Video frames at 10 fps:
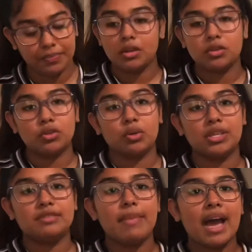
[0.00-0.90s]
So his
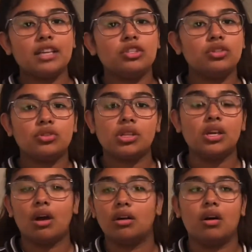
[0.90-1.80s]
mat is usually
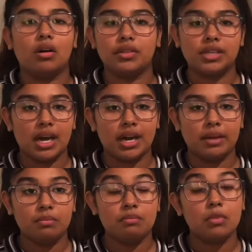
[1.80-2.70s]
on all the time,
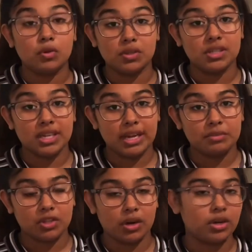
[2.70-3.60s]
most of the time,
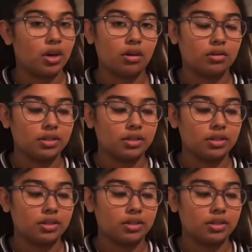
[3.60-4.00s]
sorry, not all the time,